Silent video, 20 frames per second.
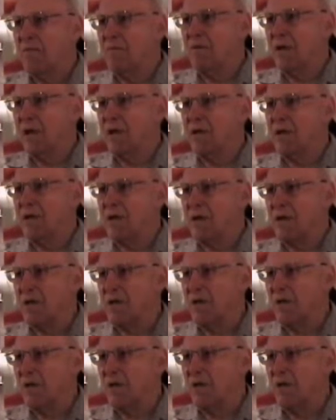but uh,
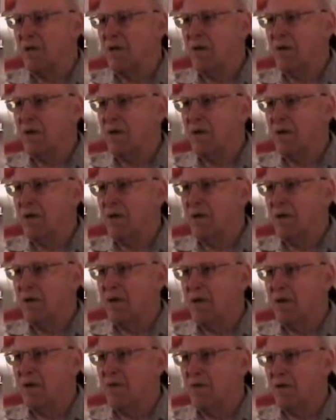
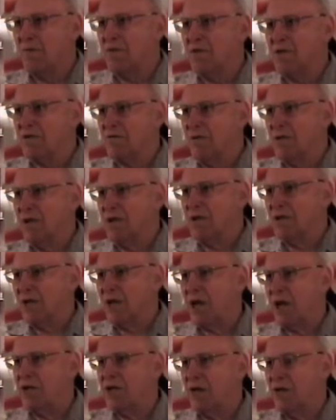there was one
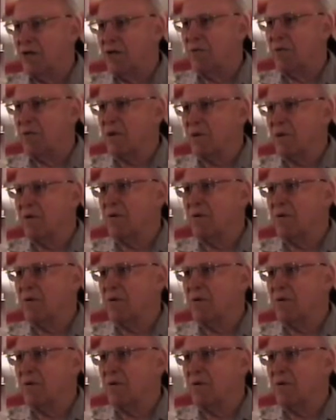section open